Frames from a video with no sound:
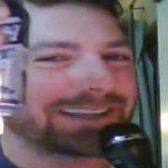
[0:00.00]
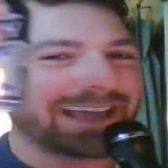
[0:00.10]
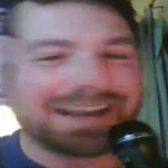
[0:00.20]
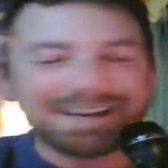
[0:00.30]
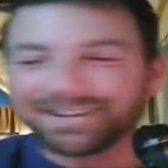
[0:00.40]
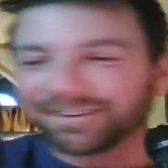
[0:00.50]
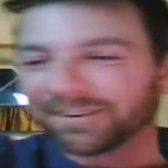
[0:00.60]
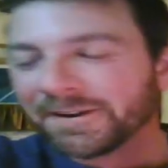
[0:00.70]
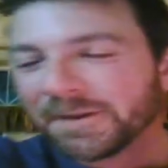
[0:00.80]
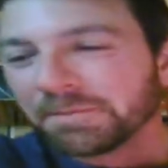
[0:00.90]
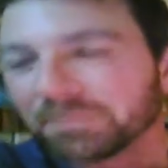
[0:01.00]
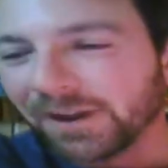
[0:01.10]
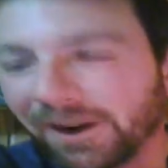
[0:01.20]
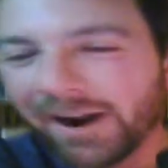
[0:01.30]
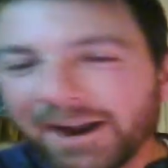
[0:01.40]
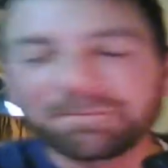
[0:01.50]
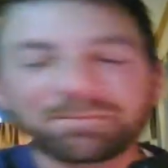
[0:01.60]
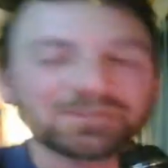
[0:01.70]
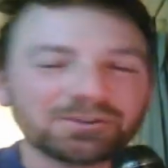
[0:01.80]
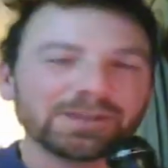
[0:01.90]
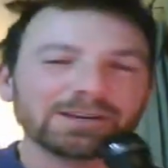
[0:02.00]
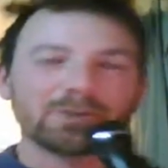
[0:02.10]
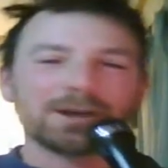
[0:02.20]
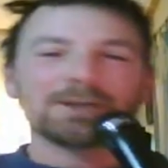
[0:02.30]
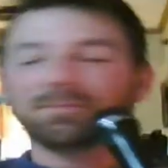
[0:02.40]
that either. All right. So anyway,